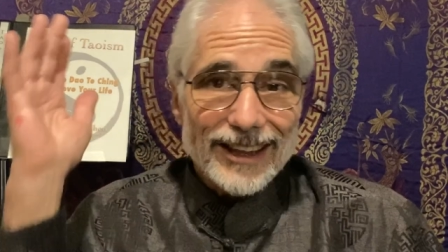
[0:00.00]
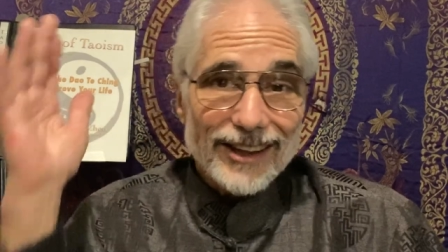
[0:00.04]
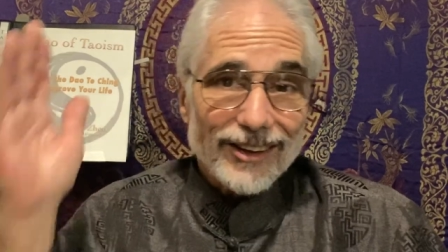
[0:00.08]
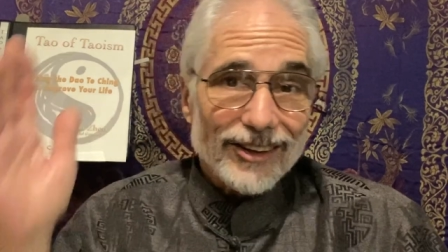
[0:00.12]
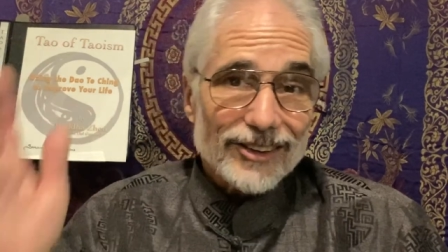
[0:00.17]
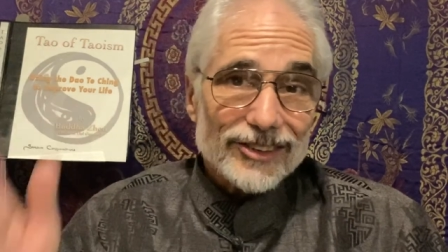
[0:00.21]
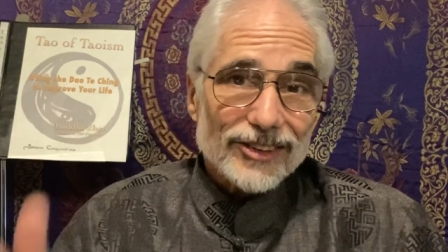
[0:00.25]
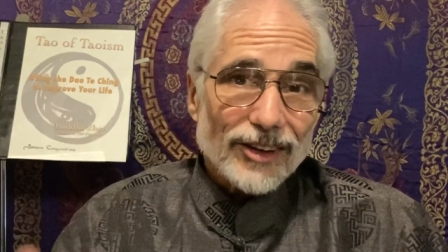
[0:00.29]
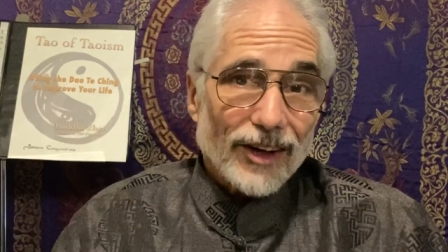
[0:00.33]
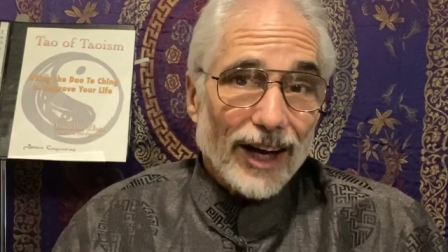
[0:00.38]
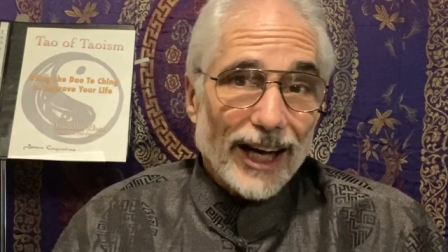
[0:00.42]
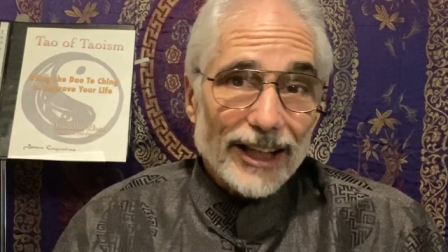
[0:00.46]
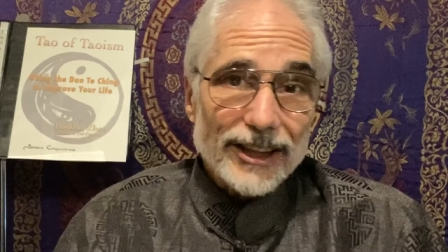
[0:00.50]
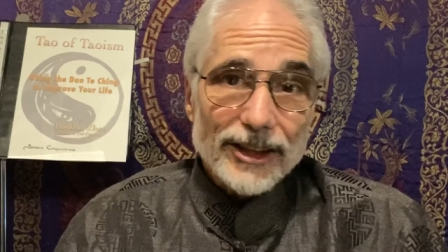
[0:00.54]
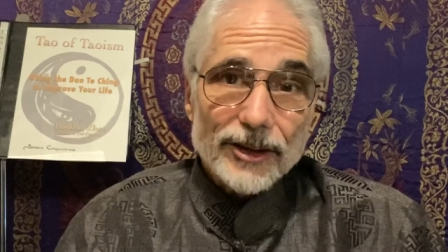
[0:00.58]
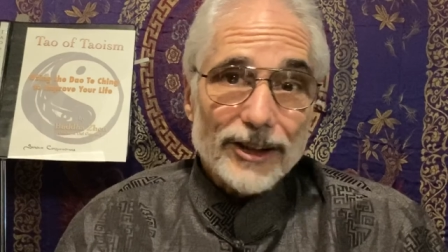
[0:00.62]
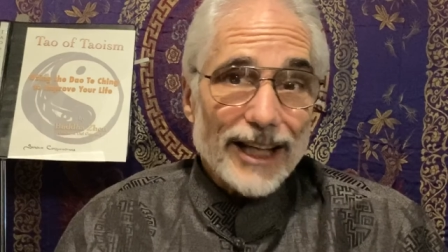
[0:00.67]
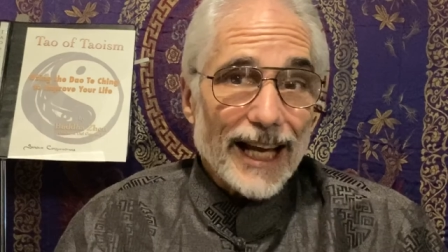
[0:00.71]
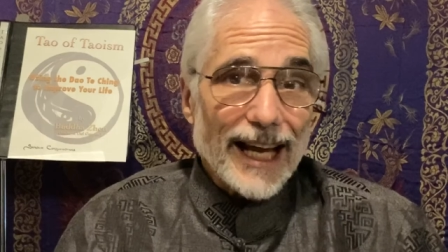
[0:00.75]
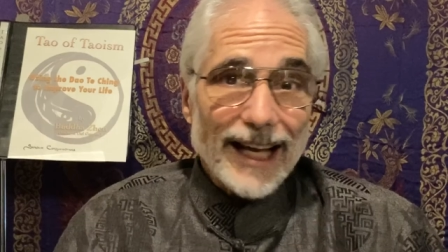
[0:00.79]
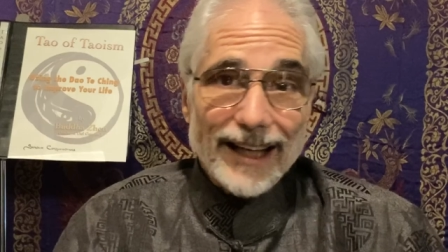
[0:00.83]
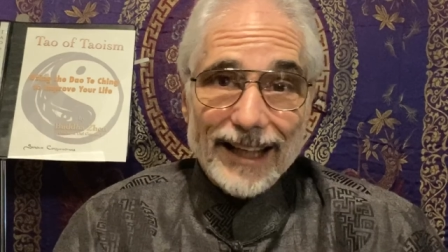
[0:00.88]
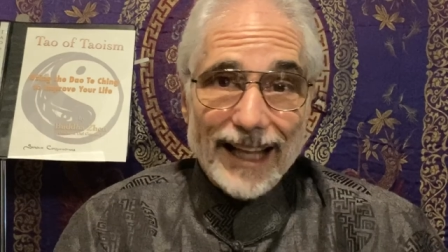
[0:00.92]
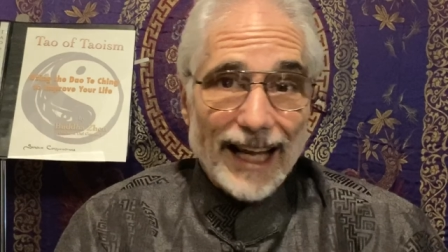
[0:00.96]
so you
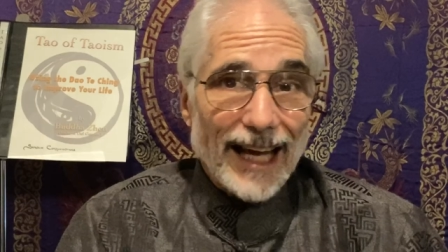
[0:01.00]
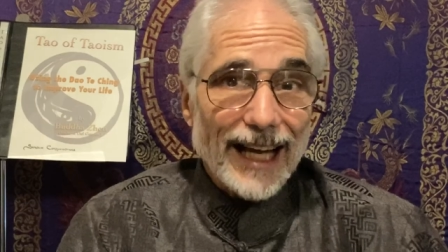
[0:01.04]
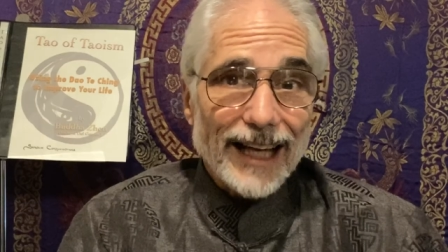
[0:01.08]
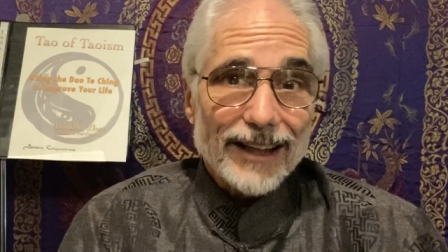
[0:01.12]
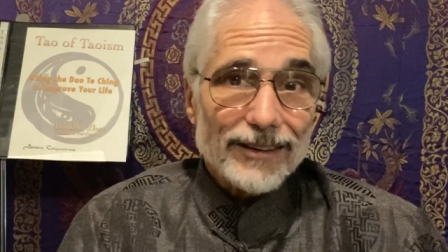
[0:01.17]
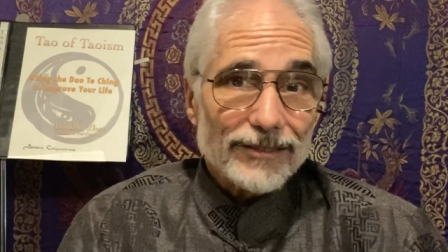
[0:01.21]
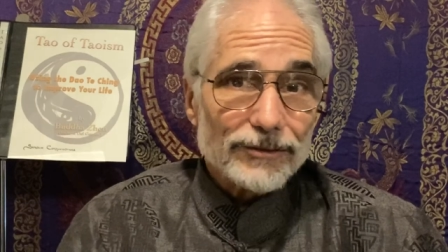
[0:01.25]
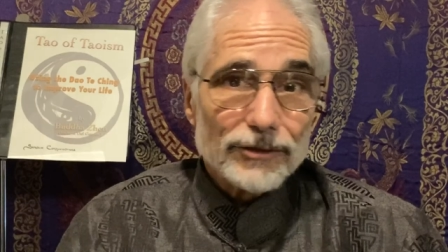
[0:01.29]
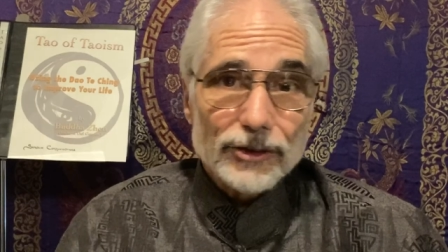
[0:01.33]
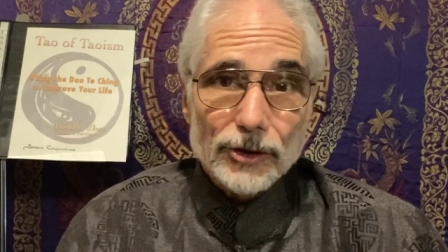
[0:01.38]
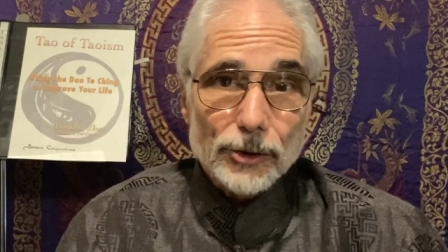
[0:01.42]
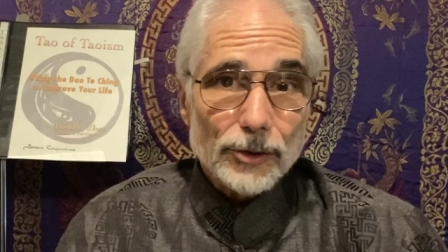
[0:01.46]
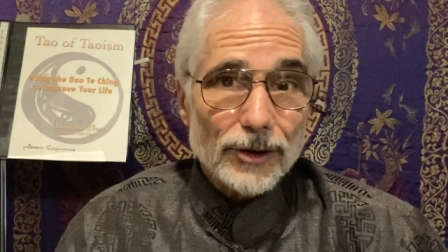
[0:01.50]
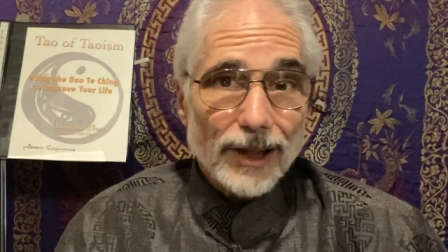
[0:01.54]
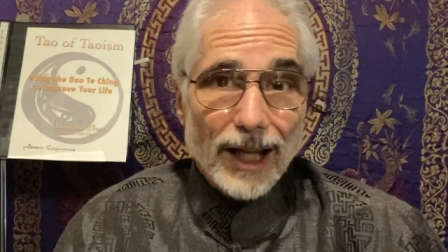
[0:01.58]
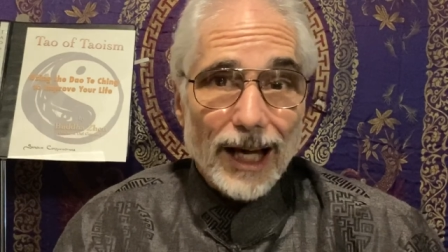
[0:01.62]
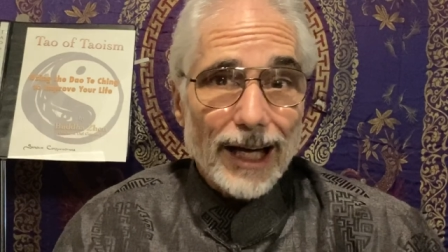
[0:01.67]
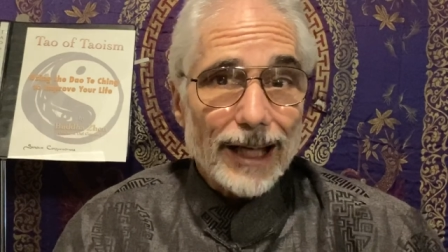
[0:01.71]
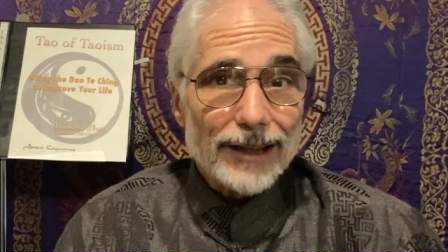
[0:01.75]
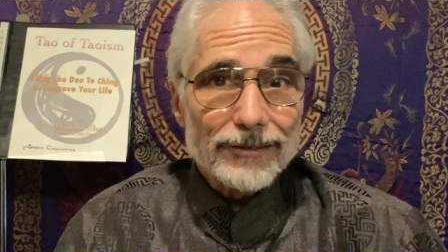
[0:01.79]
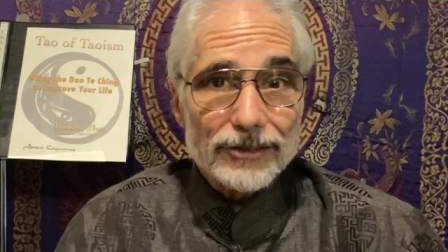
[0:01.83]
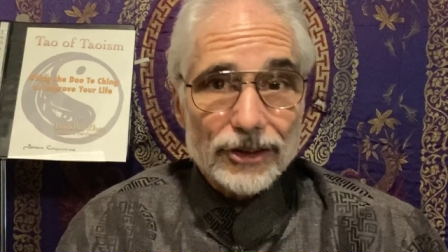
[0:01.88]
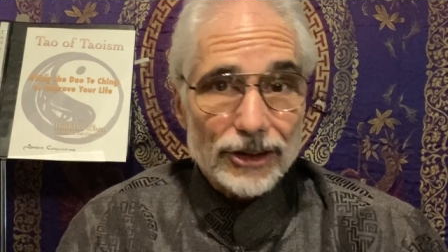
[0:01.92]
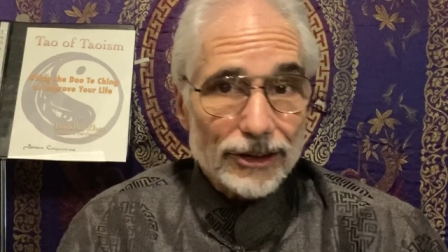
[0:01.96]
can't have two lives.